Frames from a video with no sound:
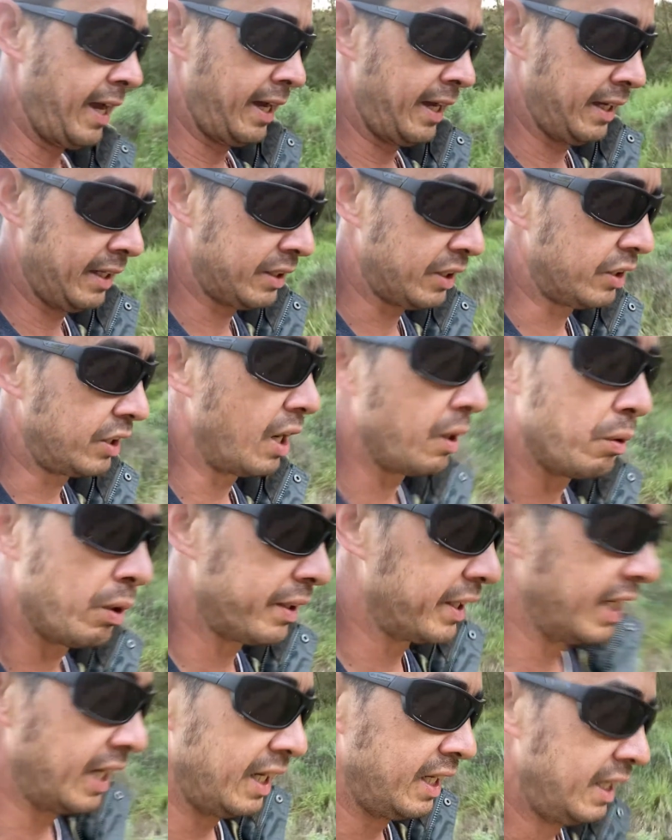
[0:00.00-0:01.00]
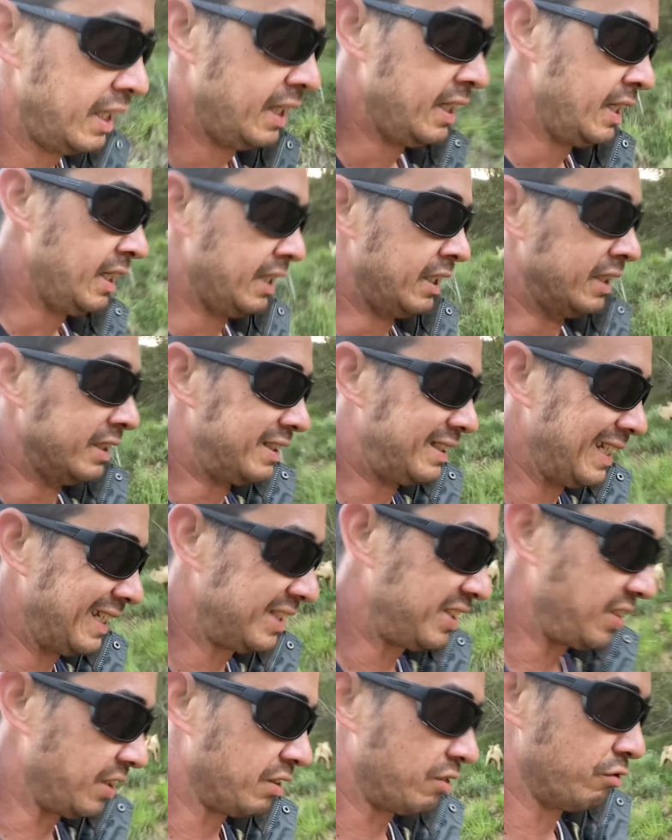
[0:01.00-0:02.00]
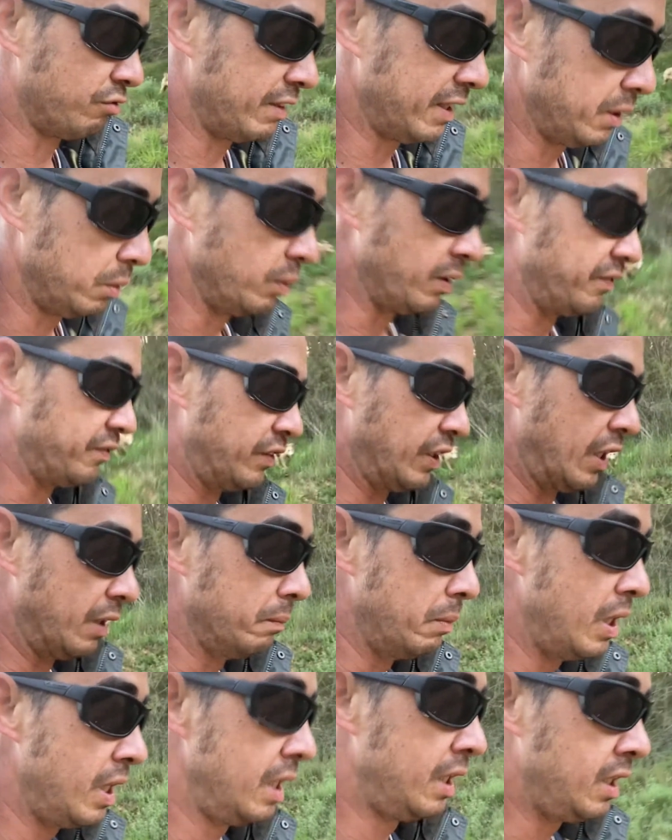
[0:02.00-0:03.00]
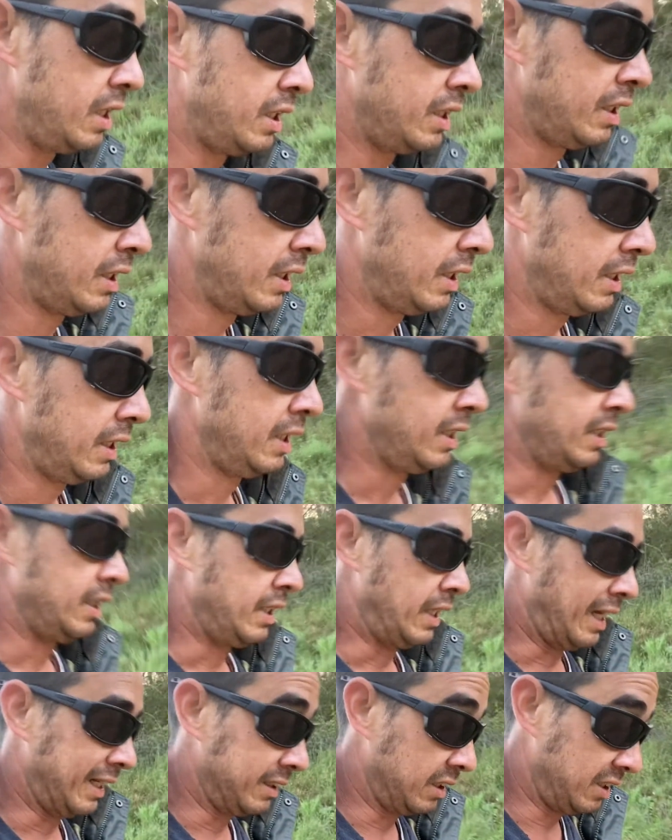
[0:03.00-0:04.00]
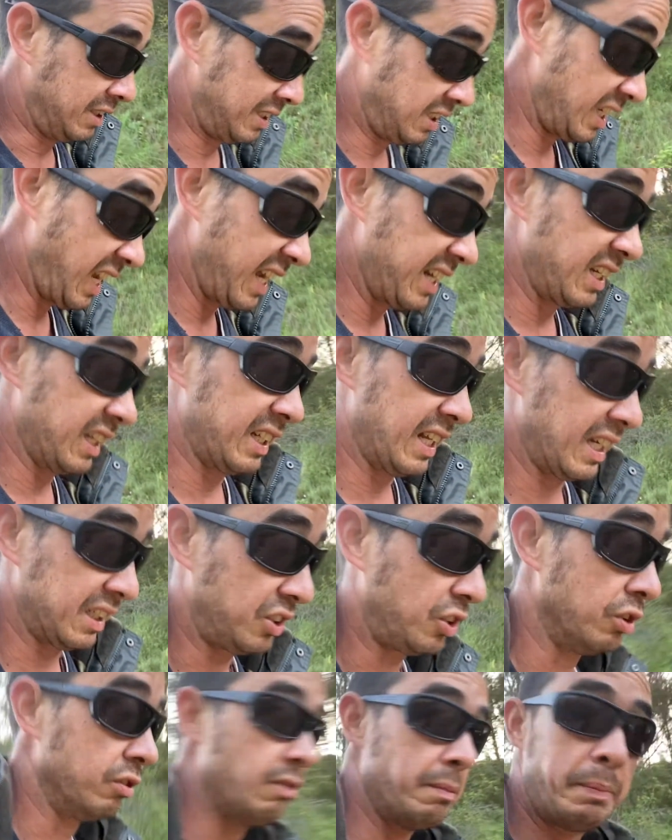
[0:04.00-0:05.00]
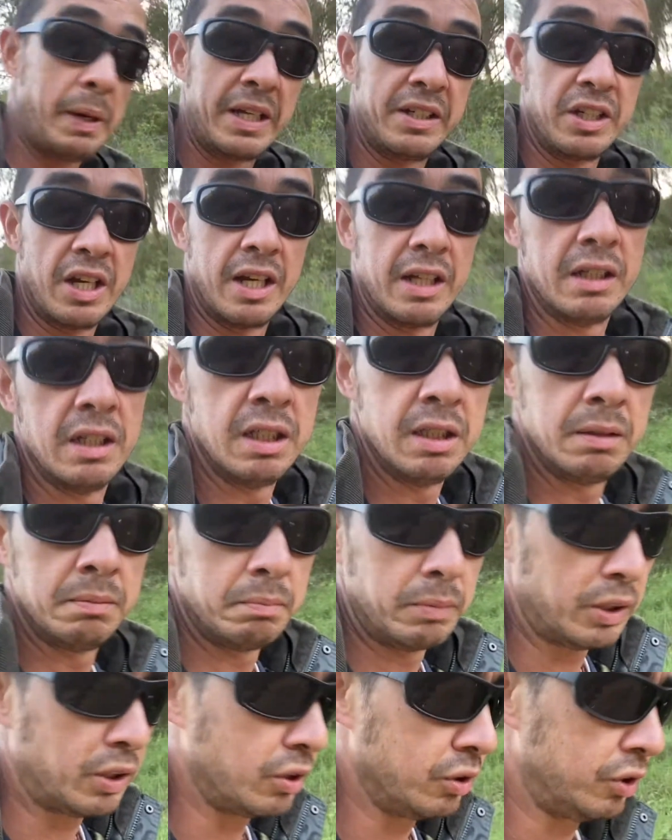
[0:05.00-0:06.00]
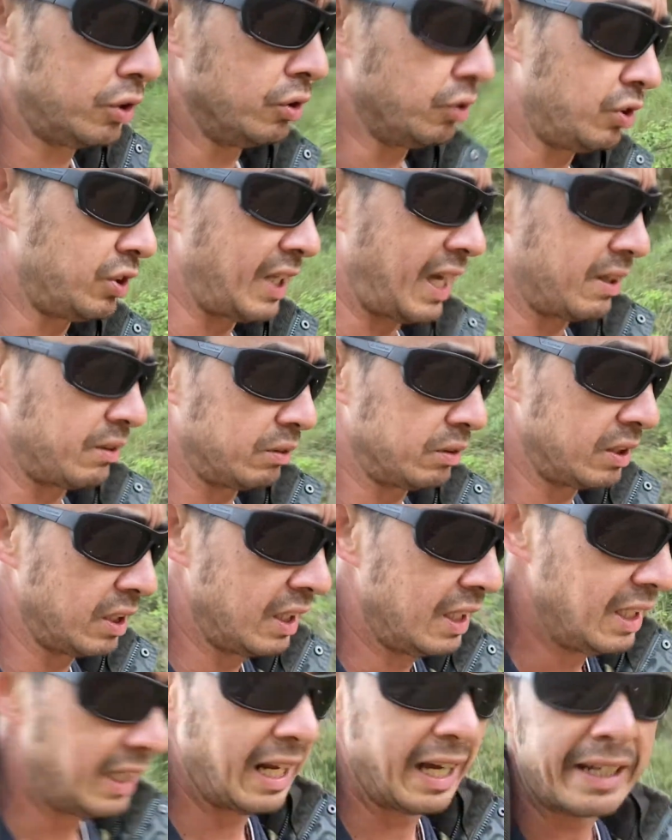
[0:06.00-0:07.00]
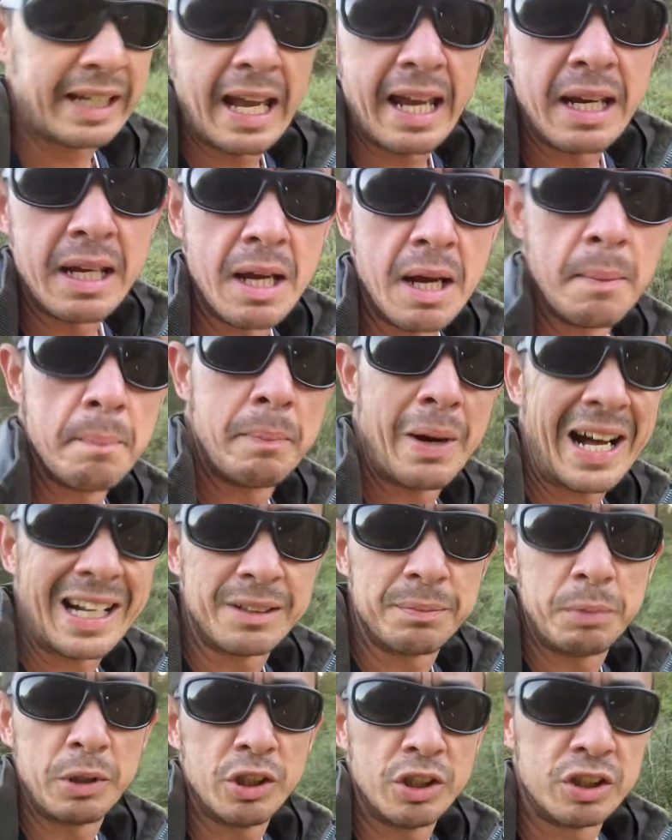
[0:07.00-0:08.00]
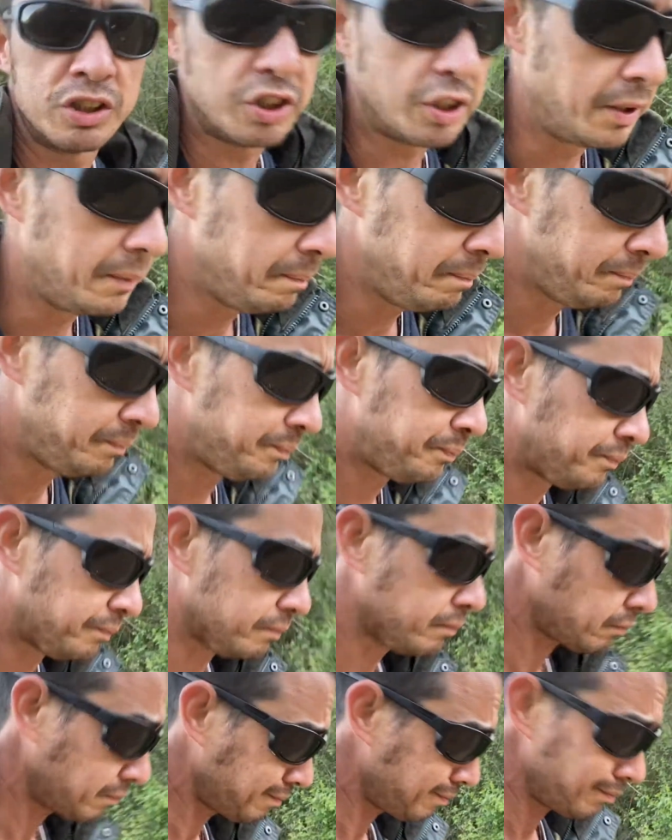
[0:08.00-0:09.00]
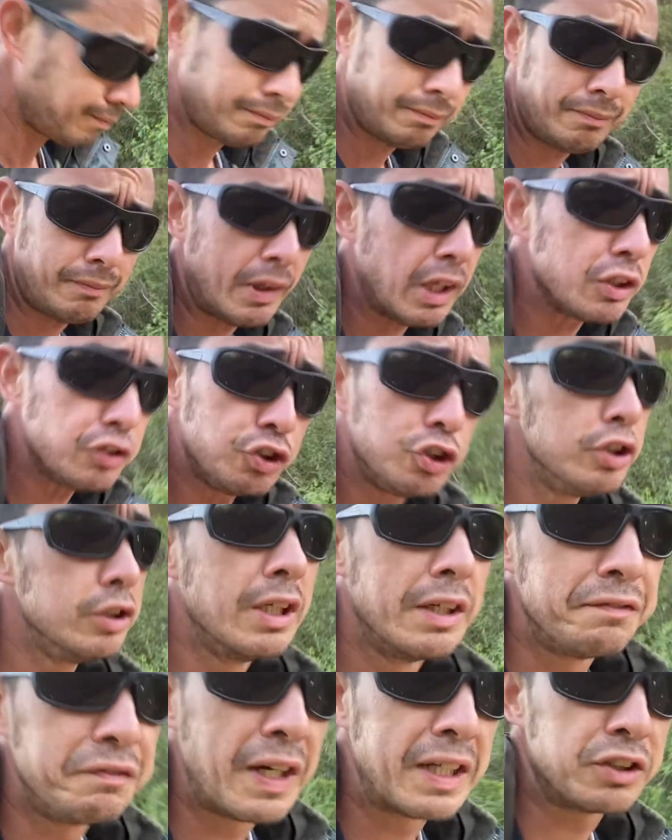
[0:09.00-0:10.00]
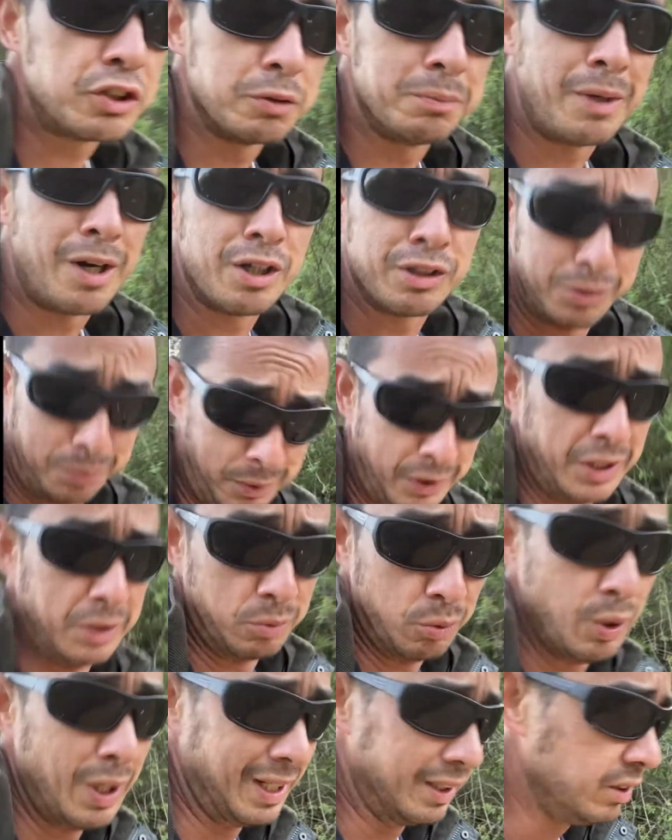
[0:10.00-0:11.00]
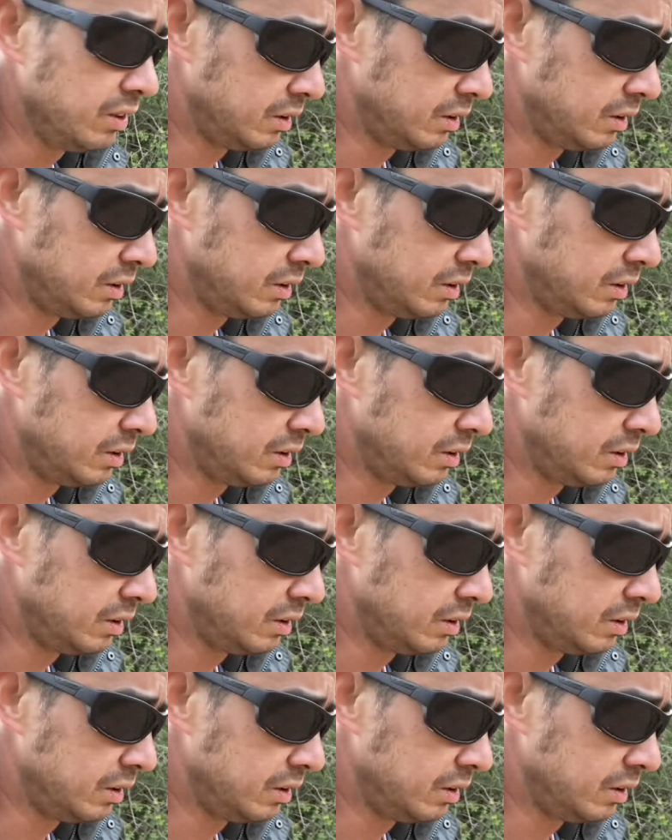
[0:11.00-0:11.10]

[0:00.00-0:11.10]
You don't want to disagree with them and say that that's your opinion, because you'll sound like a bad person. Shouldn't affect your marks, but it will.